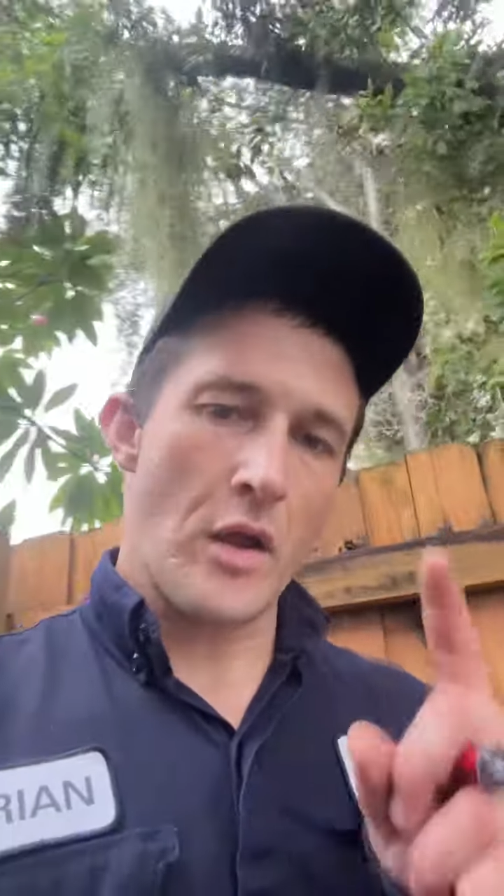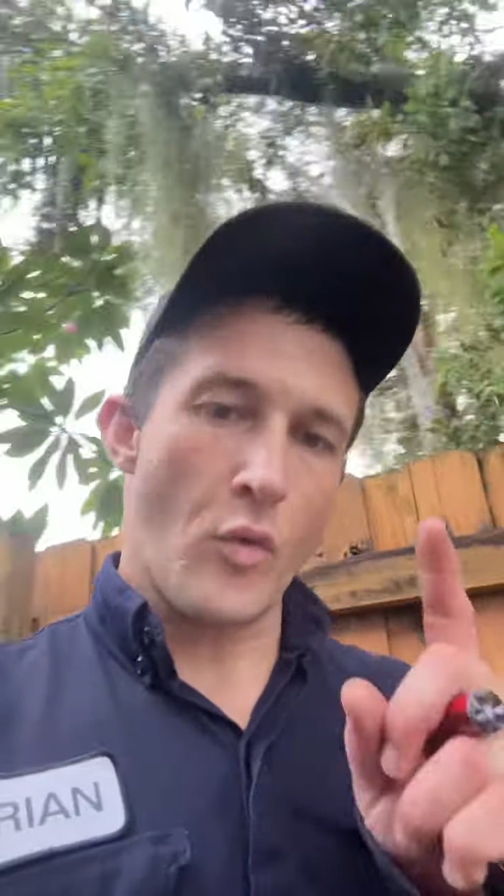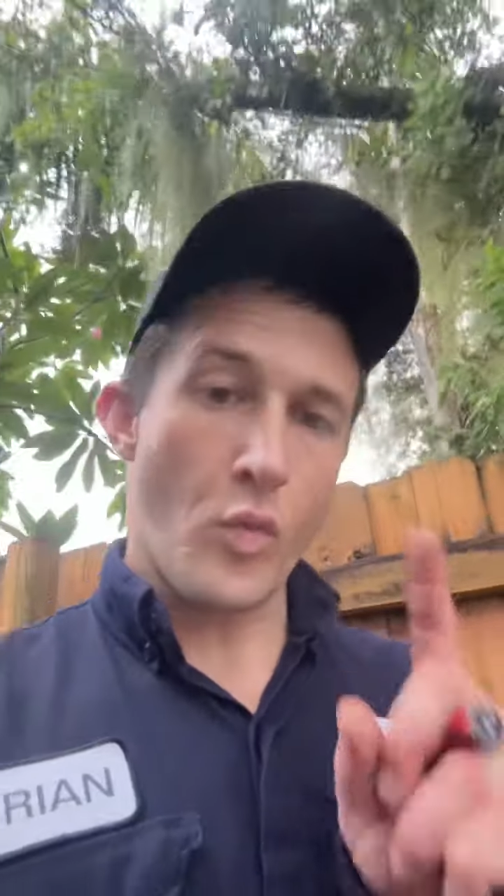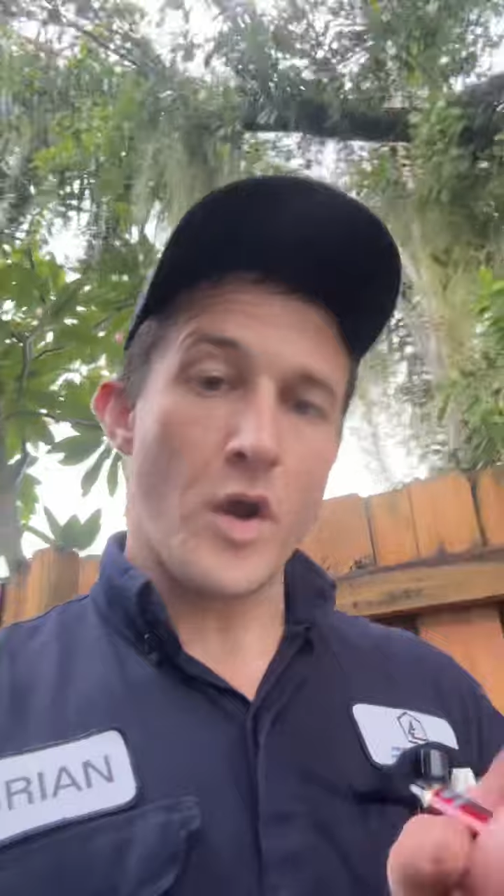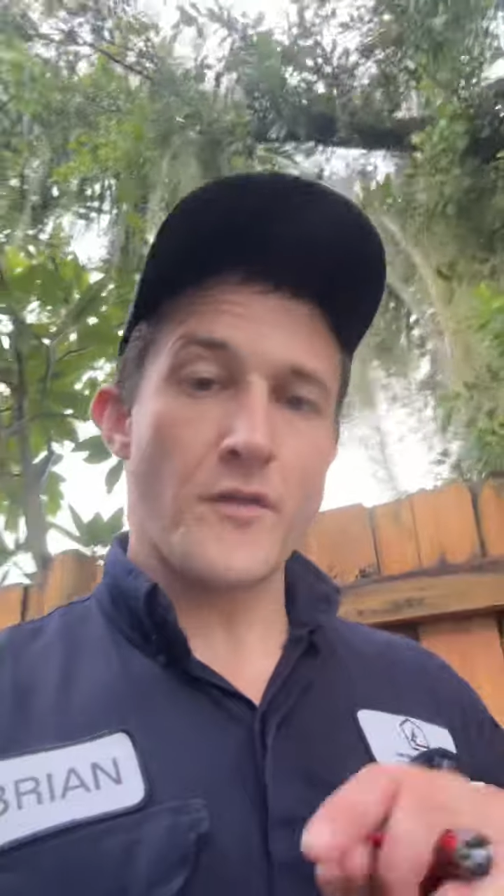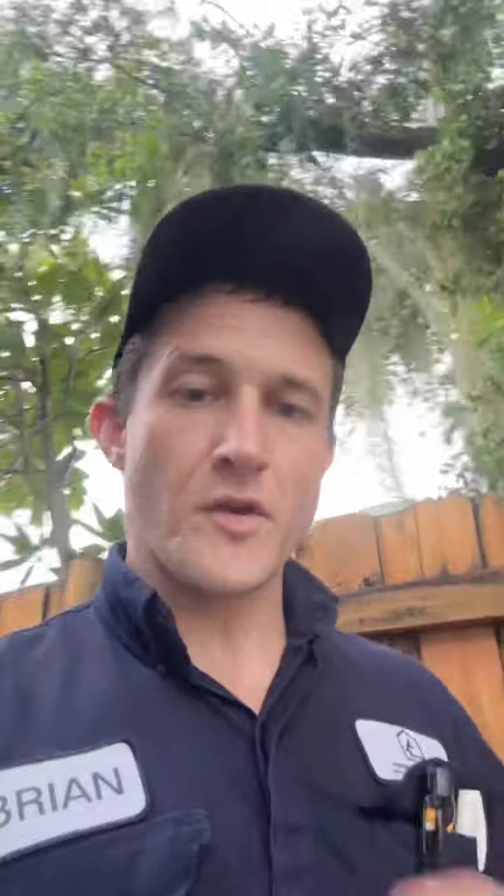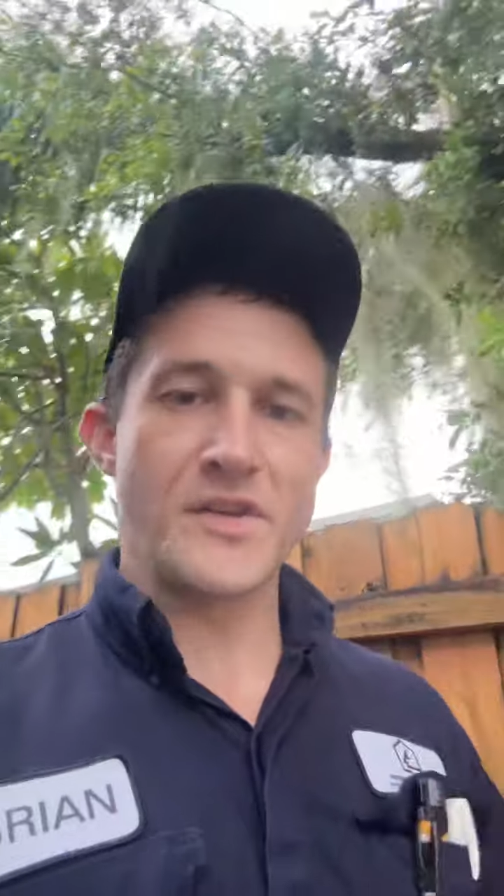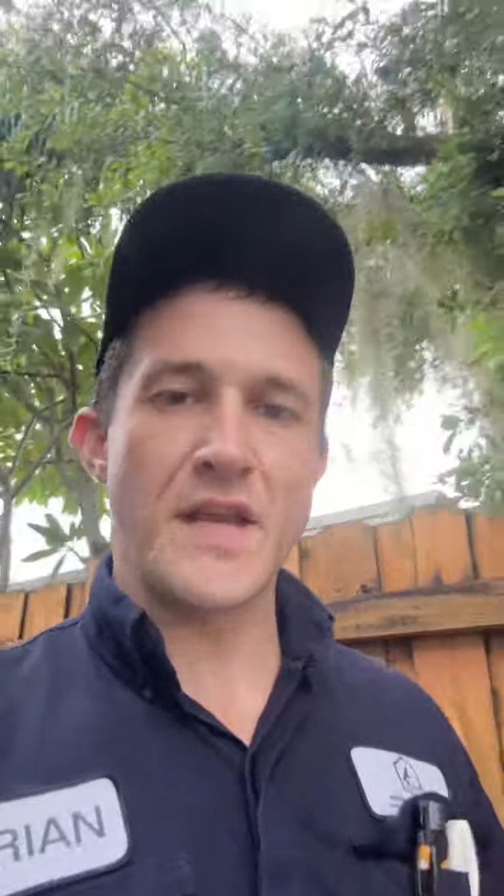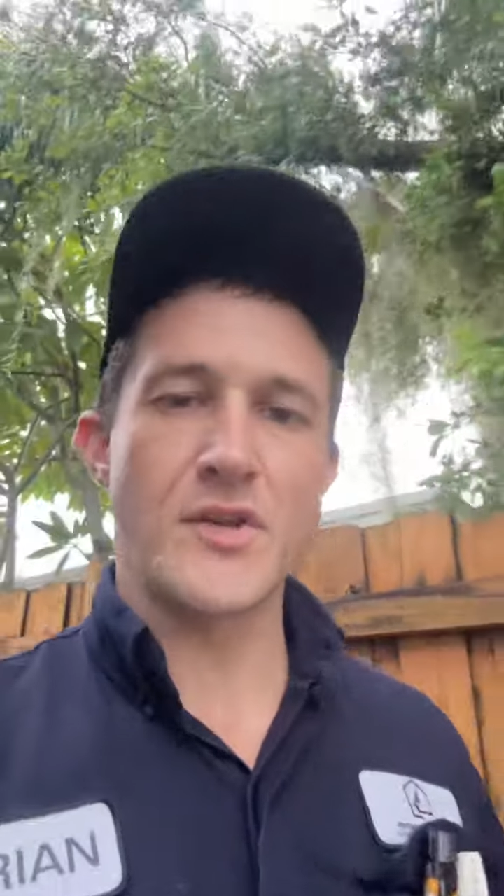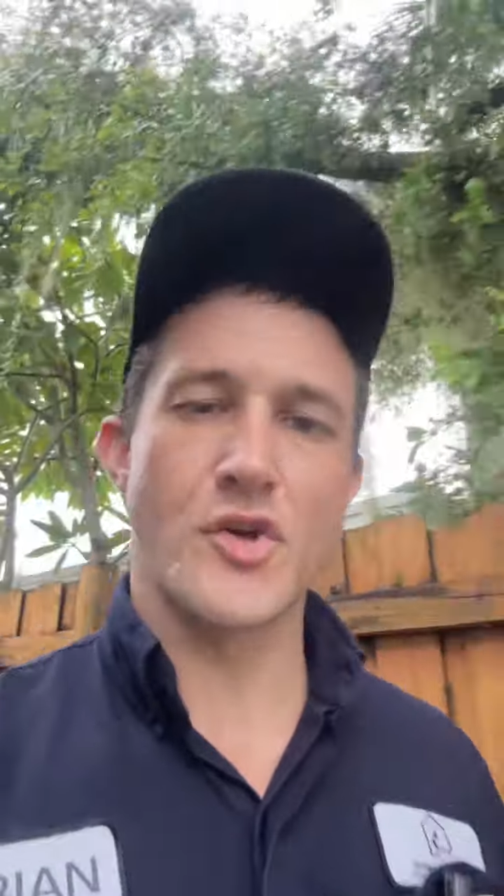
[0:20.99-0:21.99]
one of your
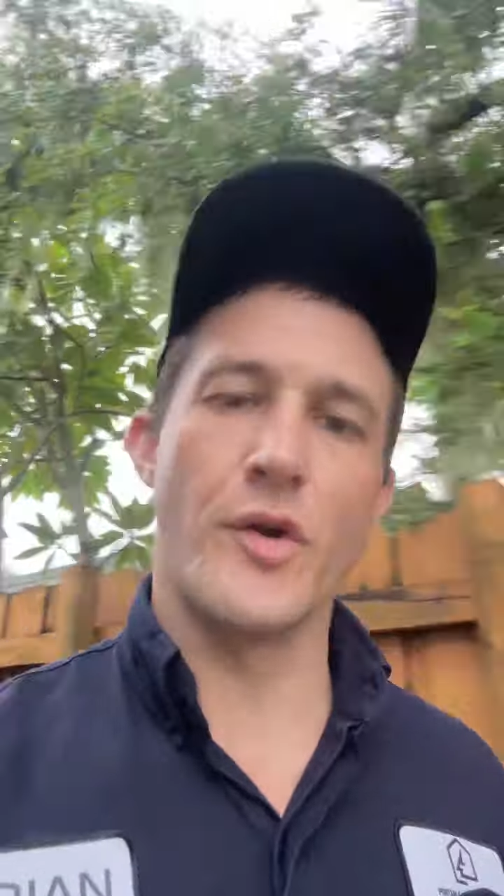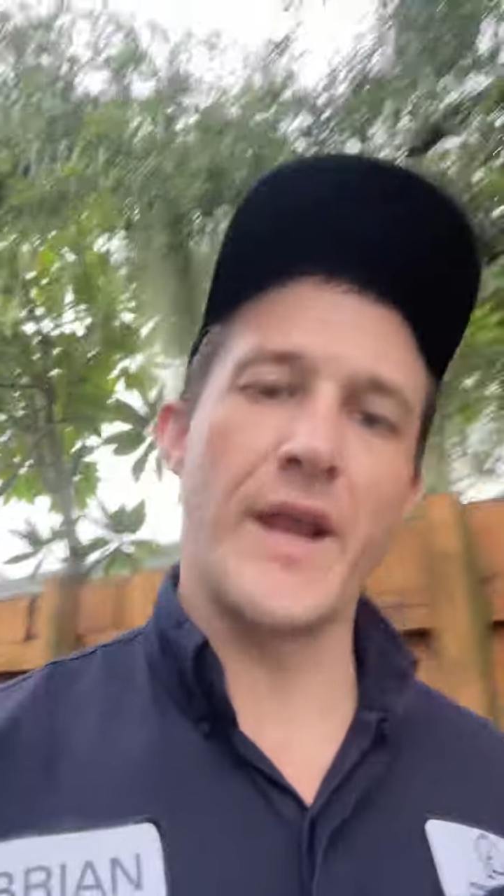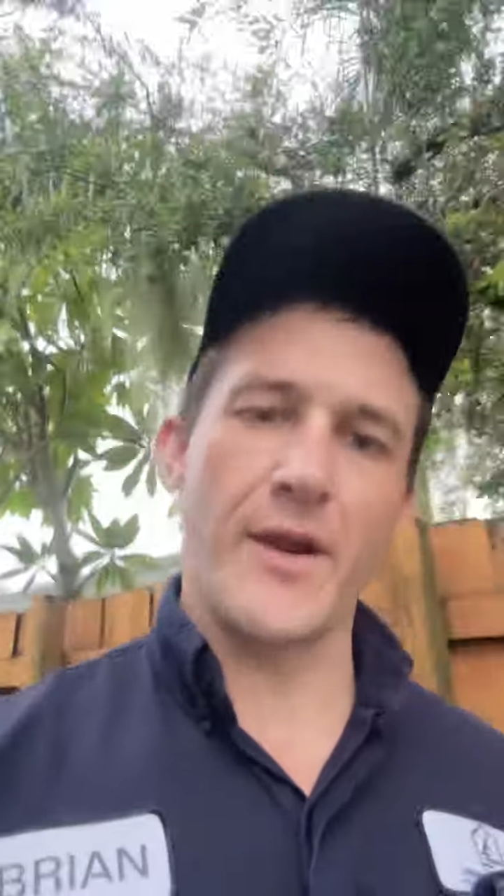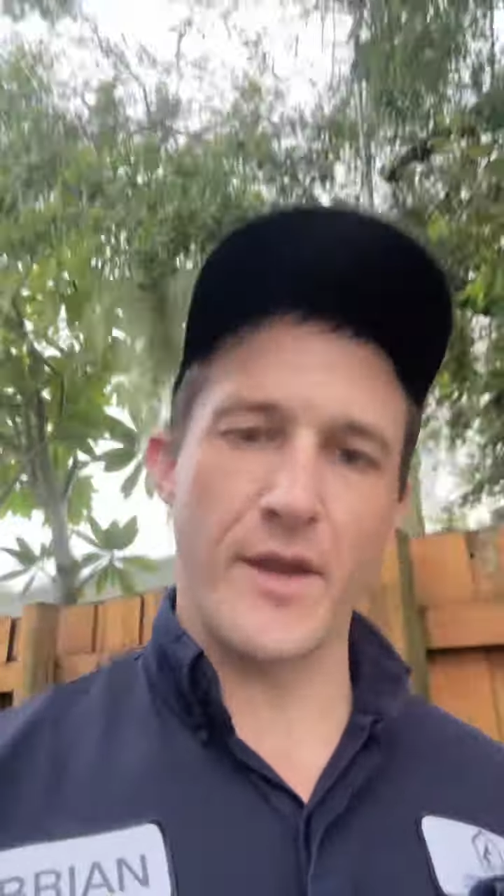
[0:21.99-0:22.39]
central air